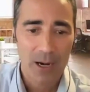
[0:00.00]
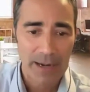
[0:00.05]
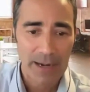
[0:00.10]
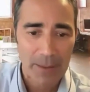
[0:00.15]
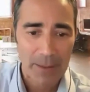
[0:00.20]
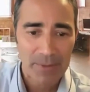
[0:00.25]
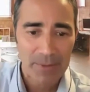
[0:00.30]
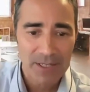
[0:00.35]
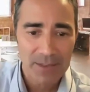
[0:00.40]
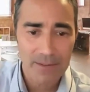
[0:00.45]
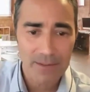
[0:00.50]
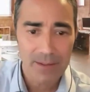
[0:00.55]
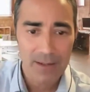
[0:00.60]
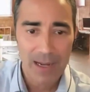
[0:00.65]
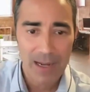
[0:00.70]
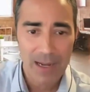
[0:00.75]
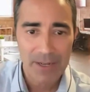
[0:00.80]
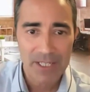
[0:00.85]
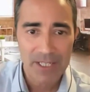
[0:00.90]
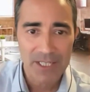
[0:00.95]
All right, I'm
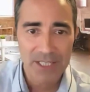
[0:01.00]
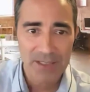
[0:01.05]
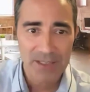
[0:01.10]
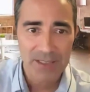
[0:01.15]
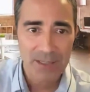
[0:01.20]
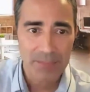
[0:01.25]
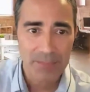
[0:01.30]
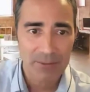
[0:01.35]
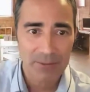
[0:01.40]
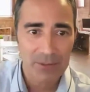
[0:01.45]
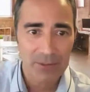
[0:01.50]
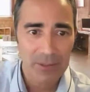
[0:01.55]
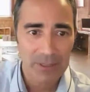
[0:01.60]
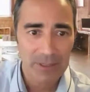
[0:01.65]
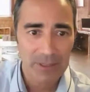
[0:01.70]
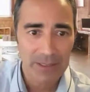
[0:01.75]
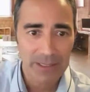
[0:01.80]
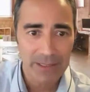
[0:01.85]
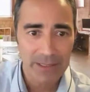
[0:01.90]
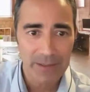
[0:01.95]
gonna share something real
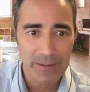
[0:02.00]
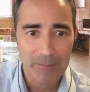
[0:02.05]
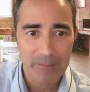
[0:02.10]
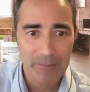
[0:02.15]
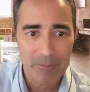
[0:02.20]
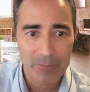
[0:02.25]
quickly.